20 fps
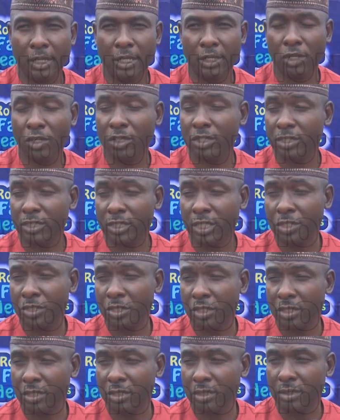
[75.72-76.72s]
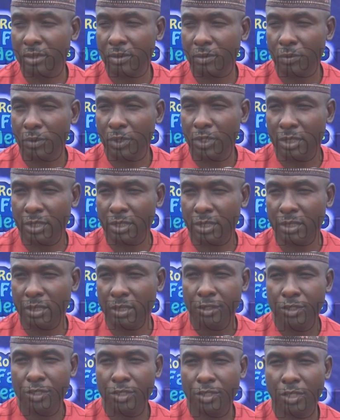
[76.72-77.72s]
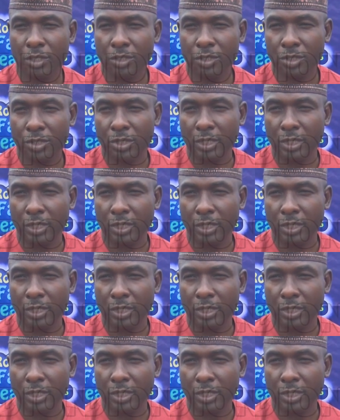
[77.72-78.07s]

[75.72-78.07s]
An organization with such